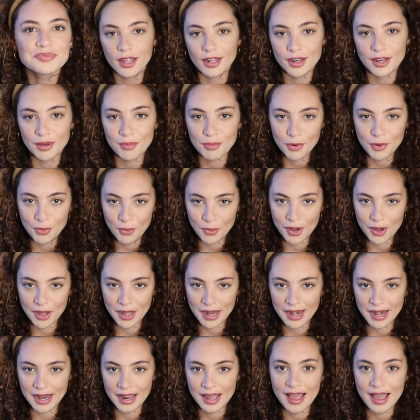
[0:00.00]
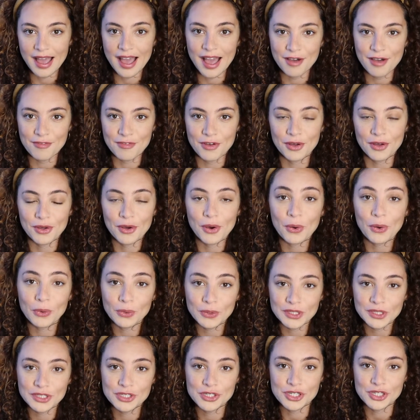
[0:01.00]
Number 1, have a
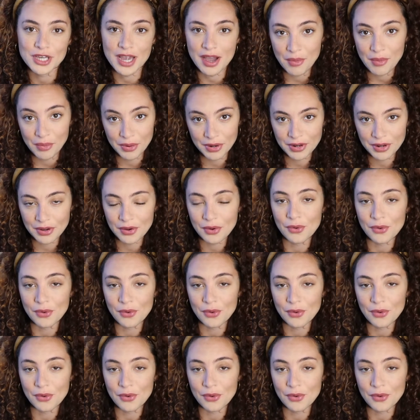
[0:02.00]
cold shower